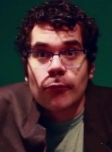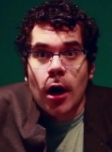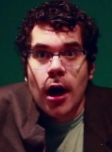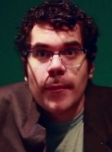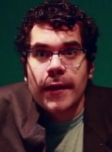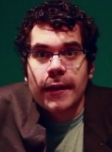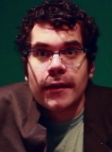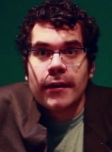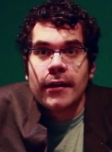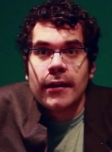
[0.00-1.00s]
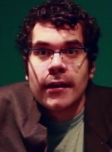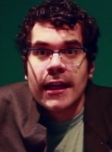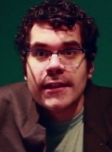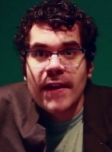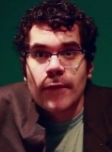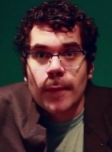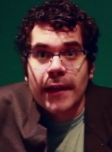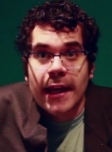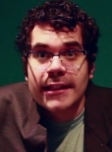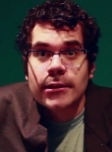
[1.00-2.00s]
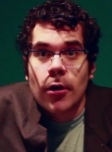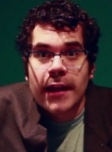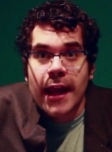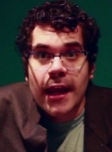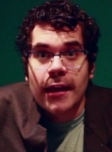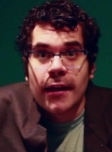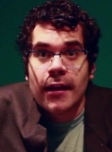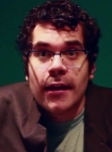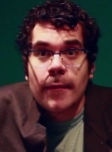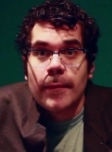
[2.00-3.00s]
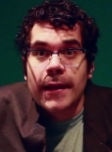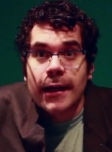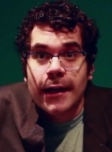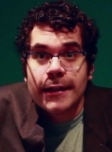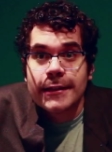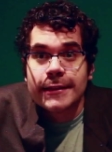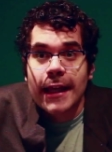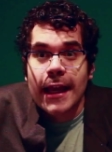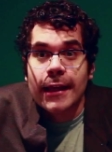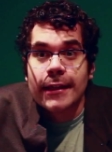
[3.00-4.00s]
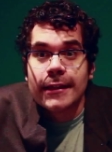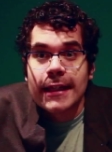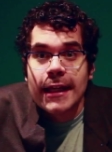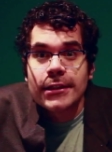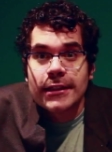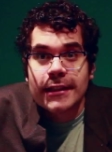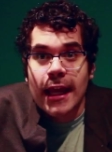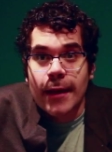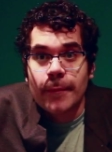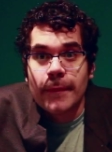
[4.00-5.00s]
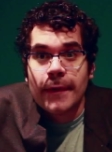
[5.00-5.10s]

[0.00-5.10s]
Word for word: Robin, his favorite plant is cocaine because it teaches him